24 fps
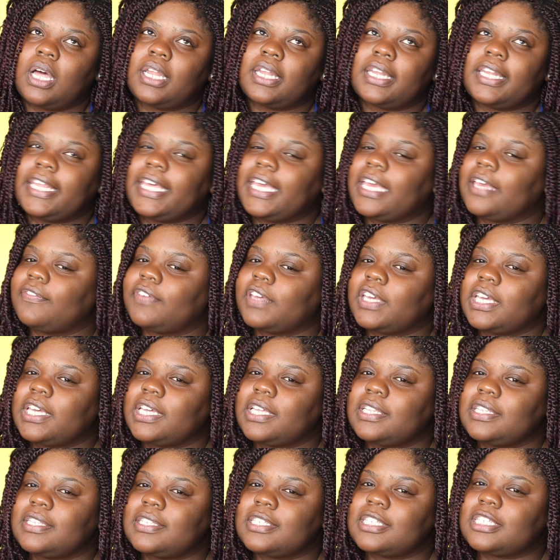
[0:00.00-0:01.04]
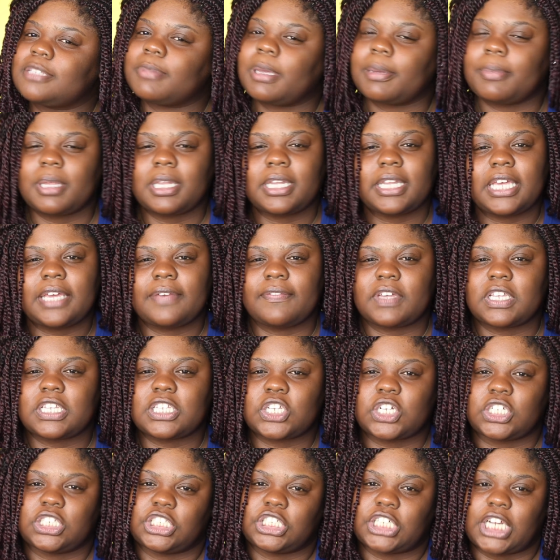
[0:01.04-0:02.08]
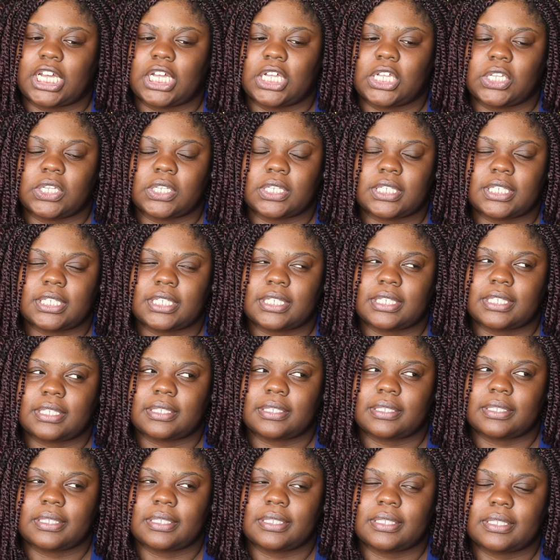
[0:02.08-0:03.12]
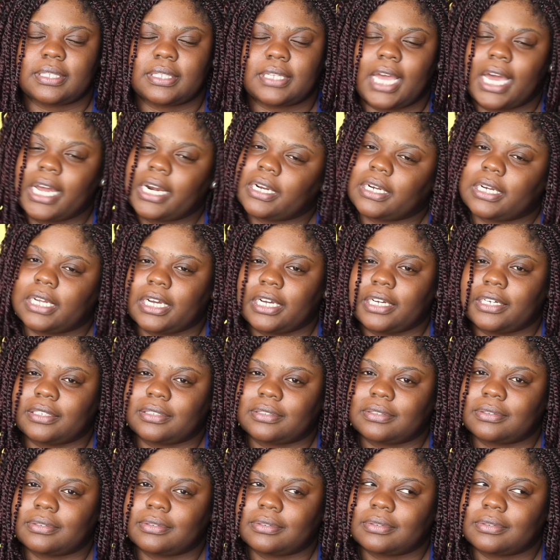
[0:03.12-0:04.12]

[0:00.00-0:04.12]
leave-ins, maybe leave-ins or gels. I don't know.